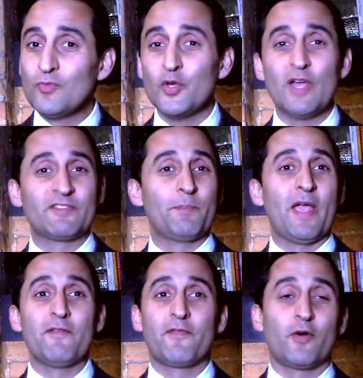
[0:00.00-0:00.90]
You have to
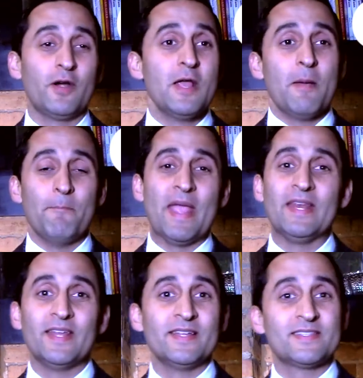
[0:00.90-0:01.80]
pay for
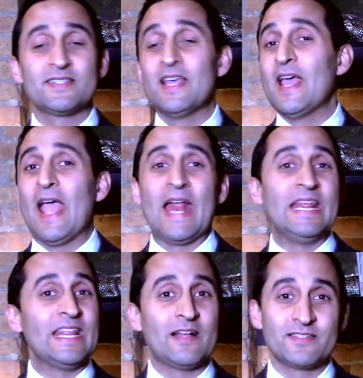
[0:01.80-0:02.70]
maintenance,
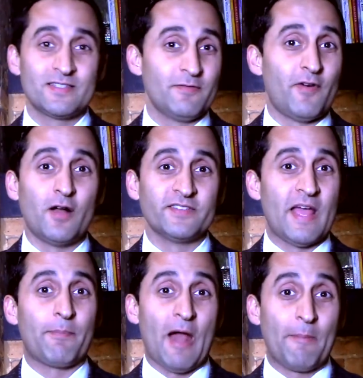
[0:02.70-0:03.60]
anything else that's involved in
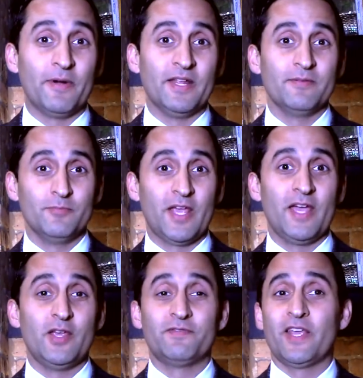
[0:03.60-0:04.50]
that property,
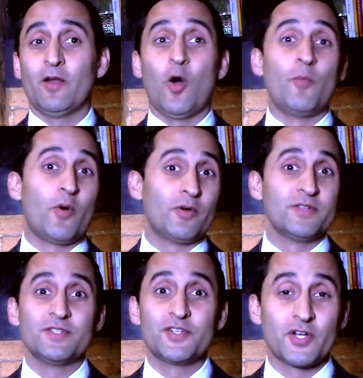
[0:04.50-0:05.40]
okay? You have to get
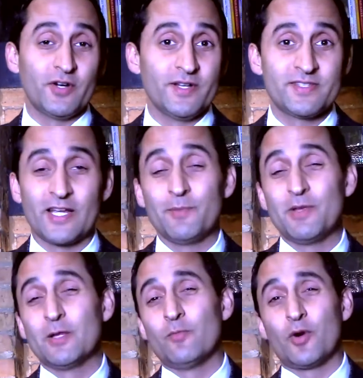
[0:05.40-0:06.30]
homeowners insurance. That could be
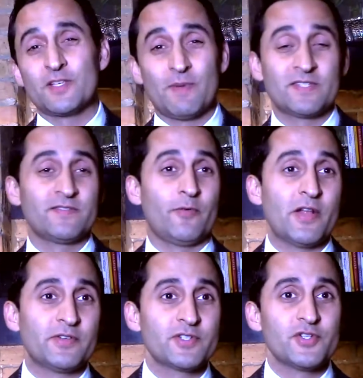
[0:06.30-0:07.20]
a little more expensive than
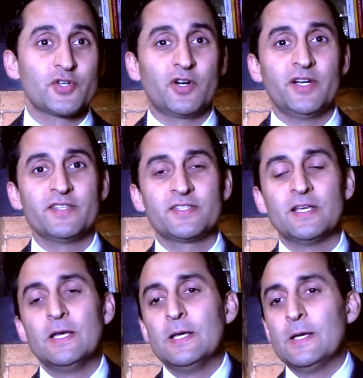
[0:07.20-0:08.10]
renter's insurance
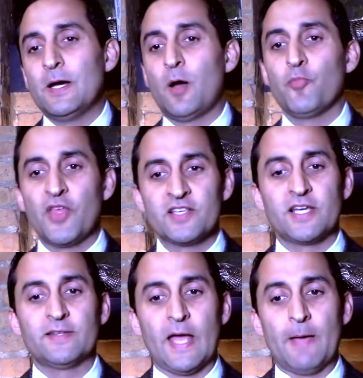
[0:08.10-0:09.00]
um, things
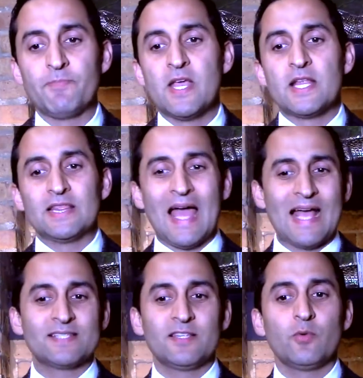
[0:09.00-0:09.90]
like that.
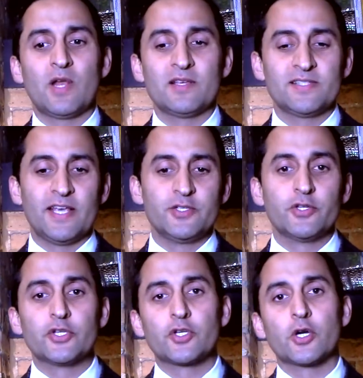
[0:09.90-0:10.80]
Lastly, what I'll say is you're
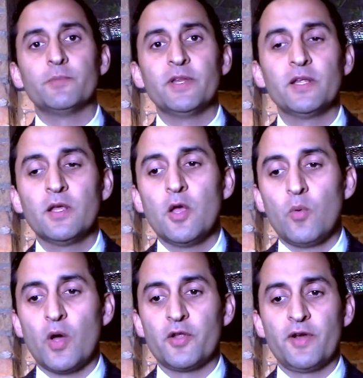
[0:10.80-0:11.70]
determining
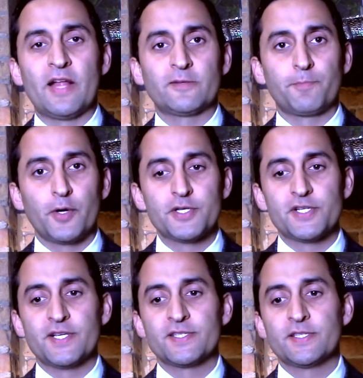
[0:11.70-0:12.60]
whether or not to
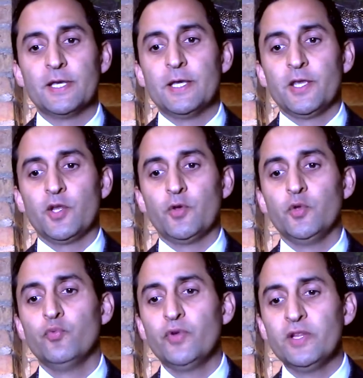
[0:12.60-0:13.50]
purchase. You know,
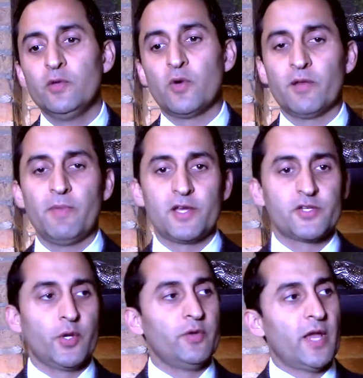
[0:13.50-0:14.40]
you really want to make
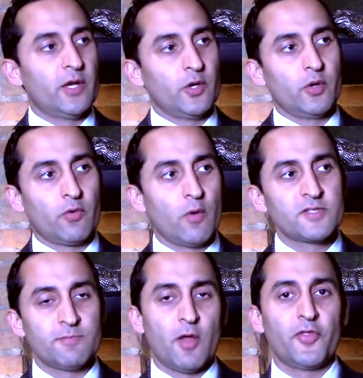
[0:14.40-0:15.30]
sure you take your
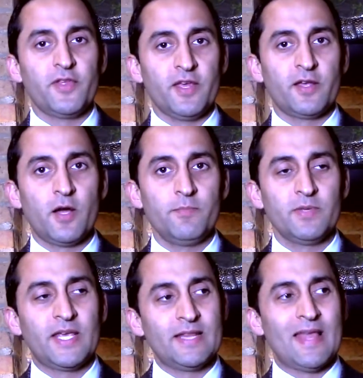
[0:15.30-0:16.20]
gross monthly income,
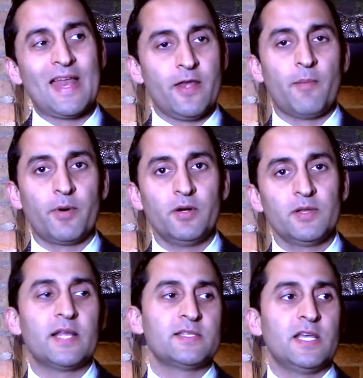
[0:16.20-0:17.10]
get that number.
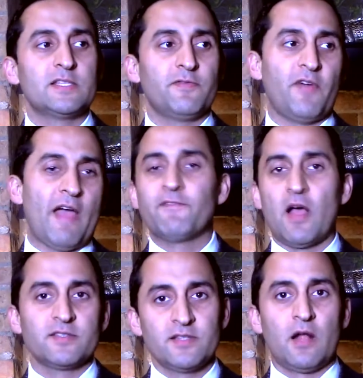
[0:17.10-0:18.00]
Let's say it's
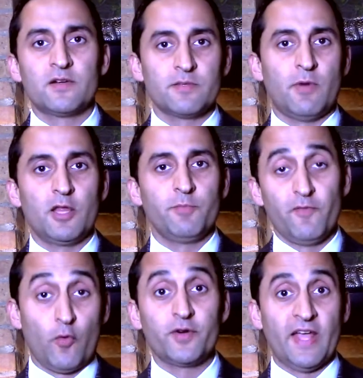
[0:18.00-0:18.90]
$5,000 a month
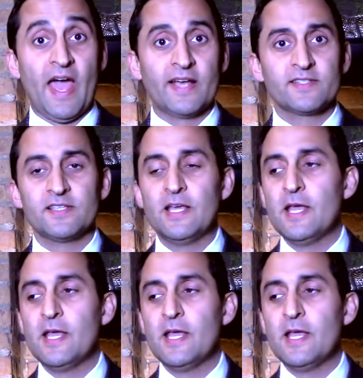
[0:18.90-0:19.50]
before tax.